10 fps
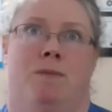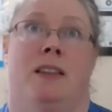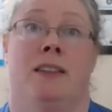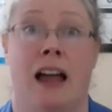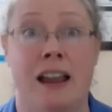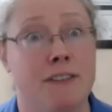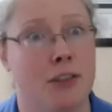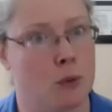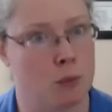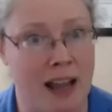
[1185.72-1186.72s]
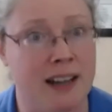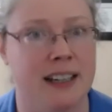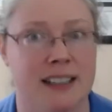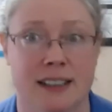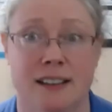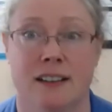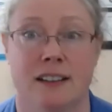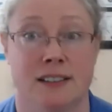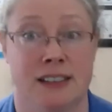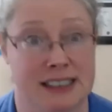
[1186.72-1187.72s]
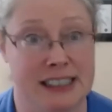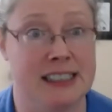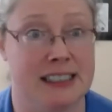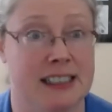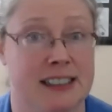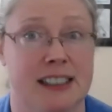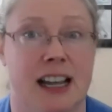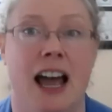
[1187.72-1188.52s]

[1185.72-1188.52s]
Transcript: life threatening diseases.